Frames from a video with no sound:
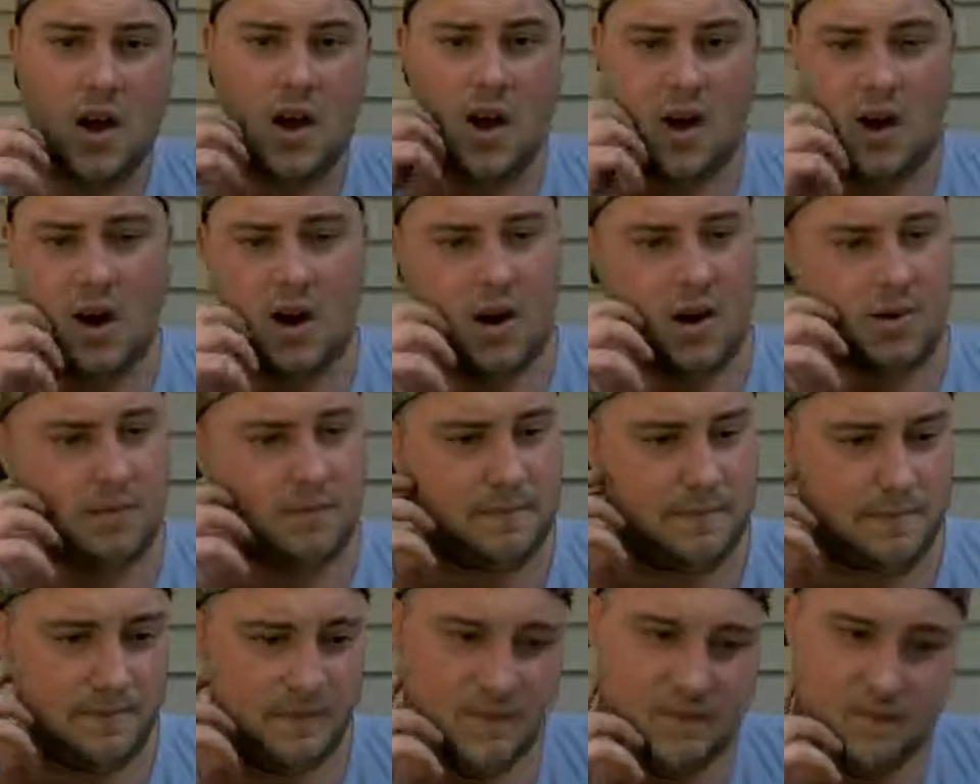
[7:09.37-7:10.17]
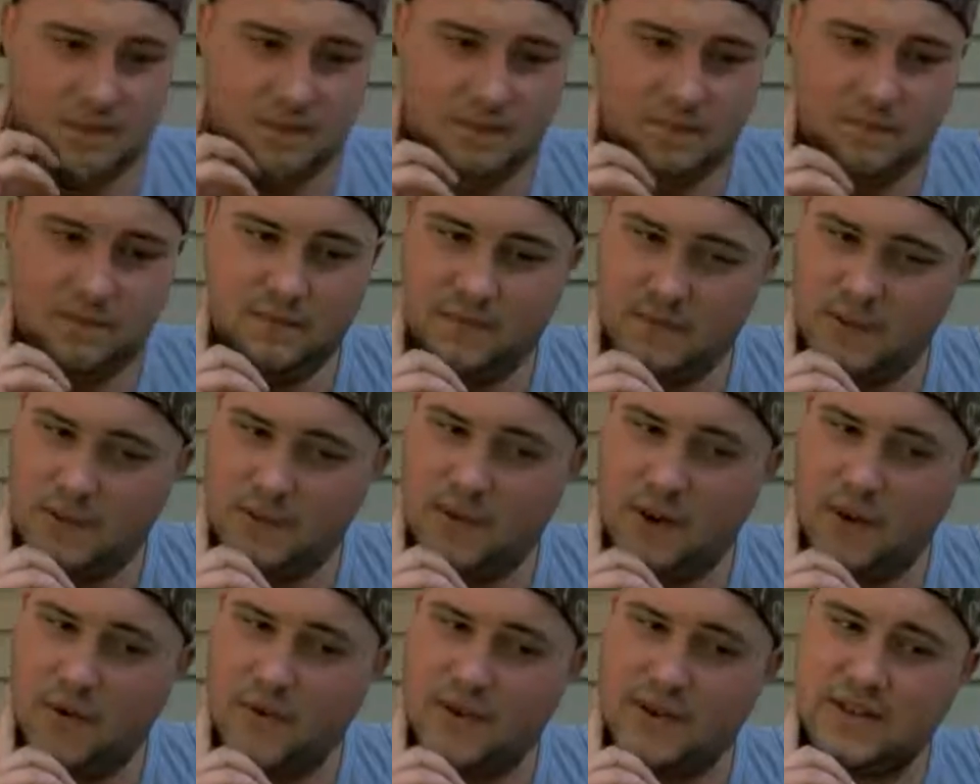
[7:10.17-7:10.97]

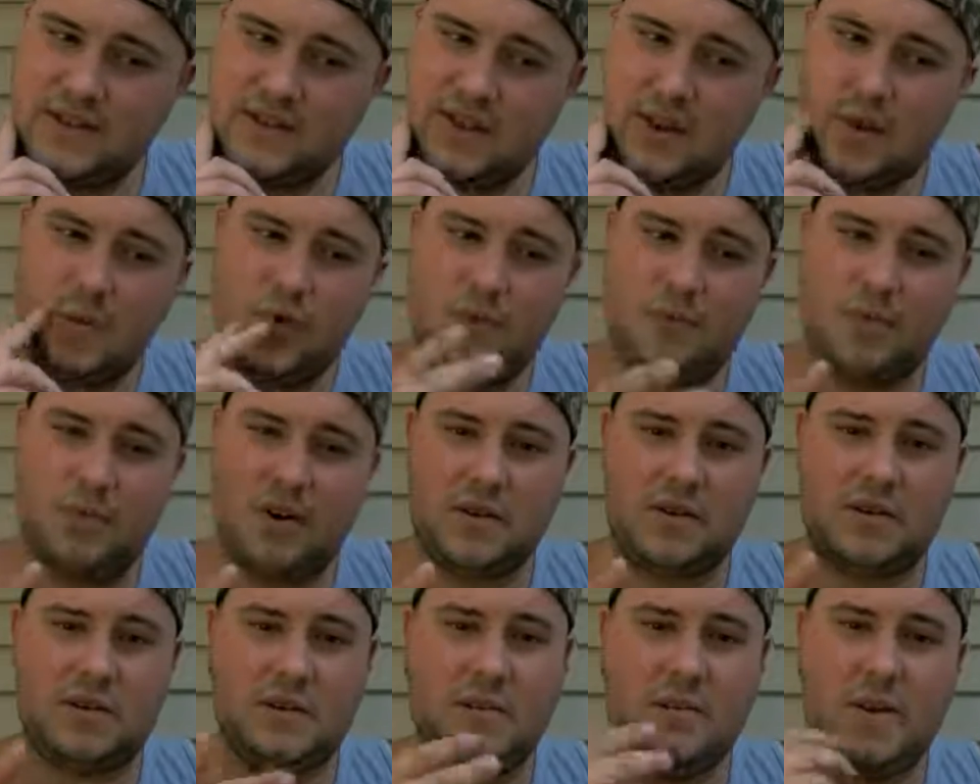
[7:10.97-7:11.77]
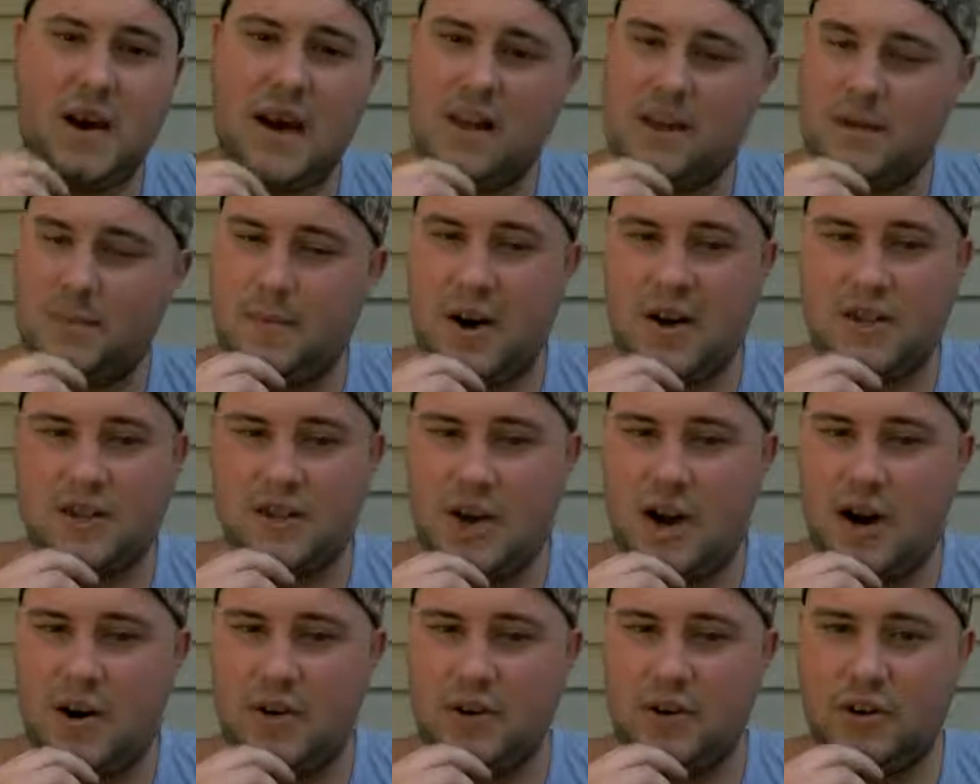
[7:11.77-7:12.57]
So this liquid brings me back to my
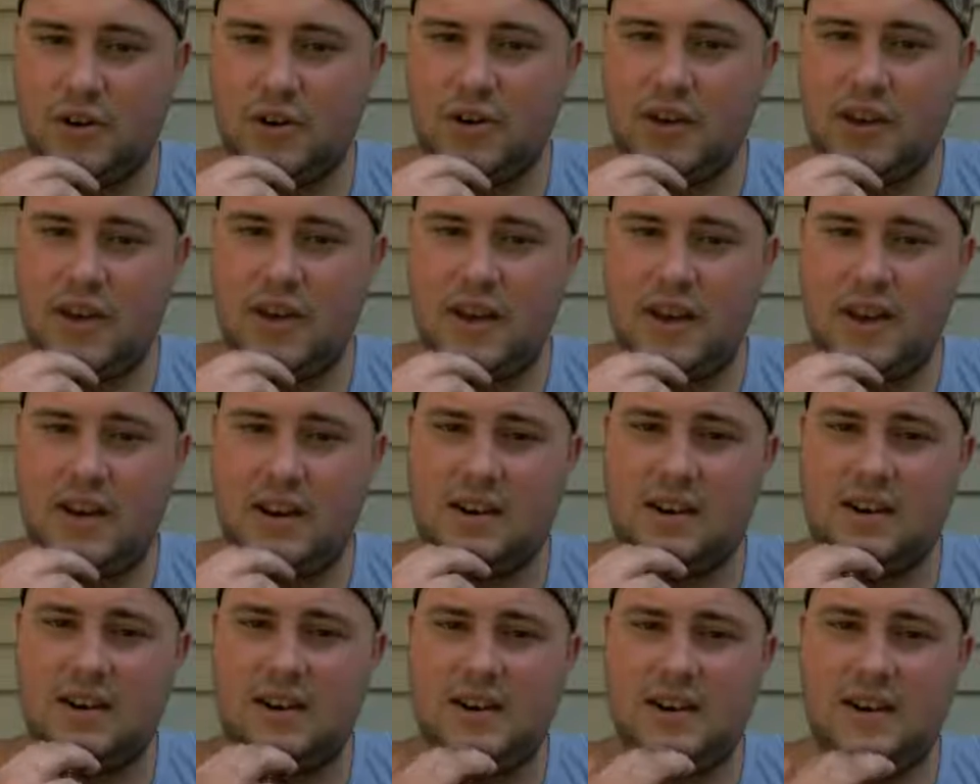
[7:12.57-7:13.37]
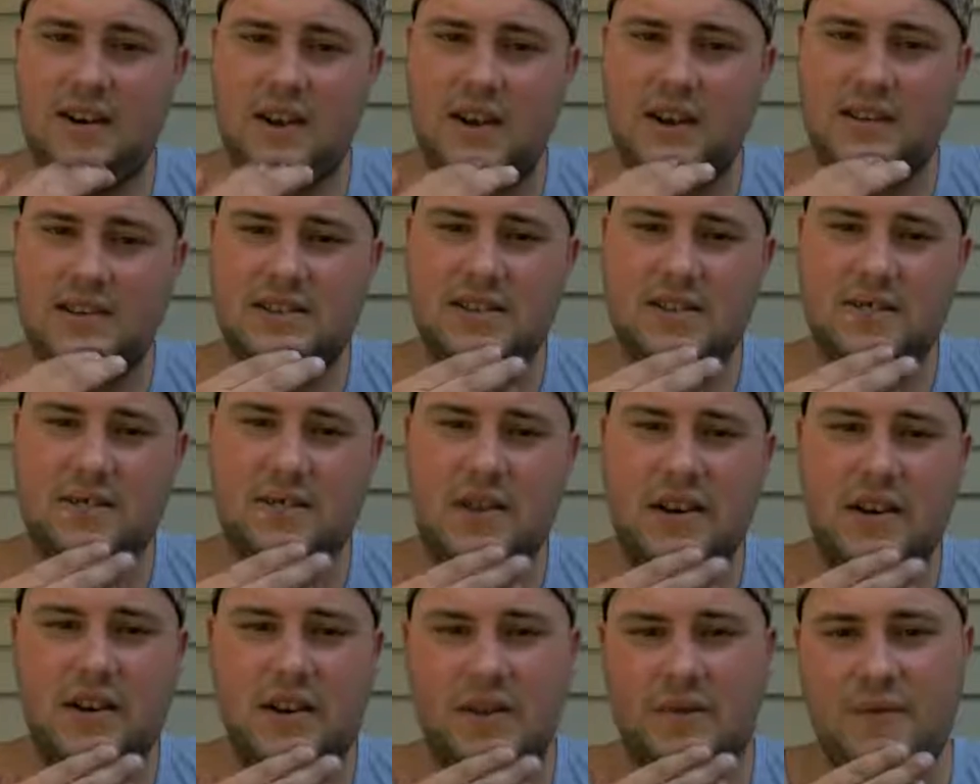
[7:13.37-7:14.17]
childhood. It's a
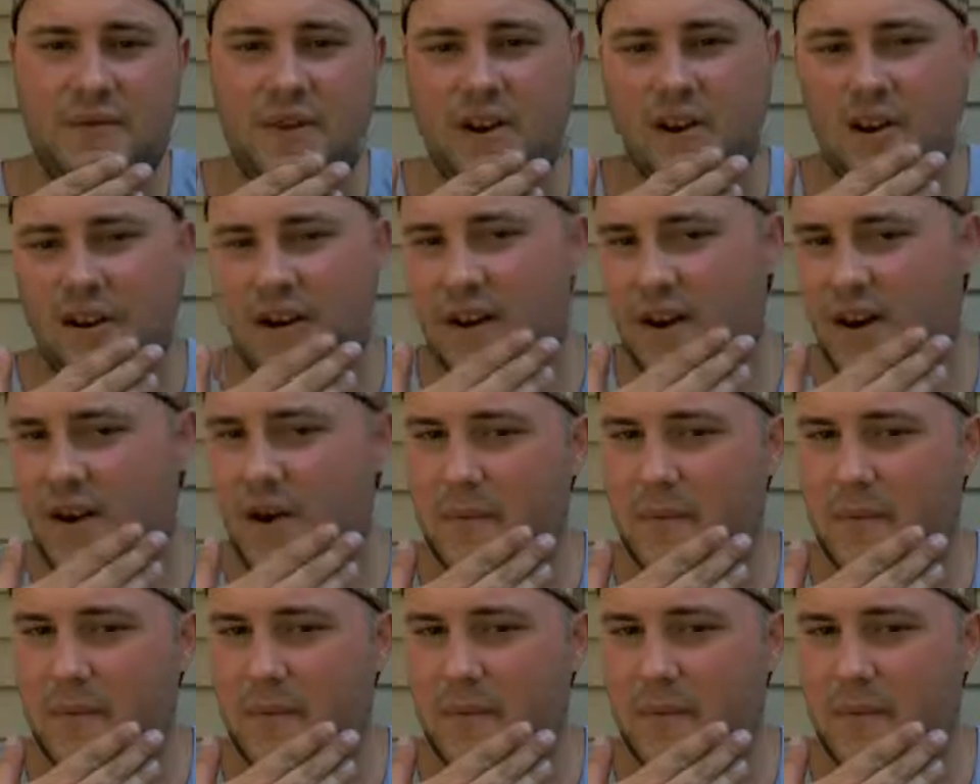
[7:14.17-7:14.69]
very, very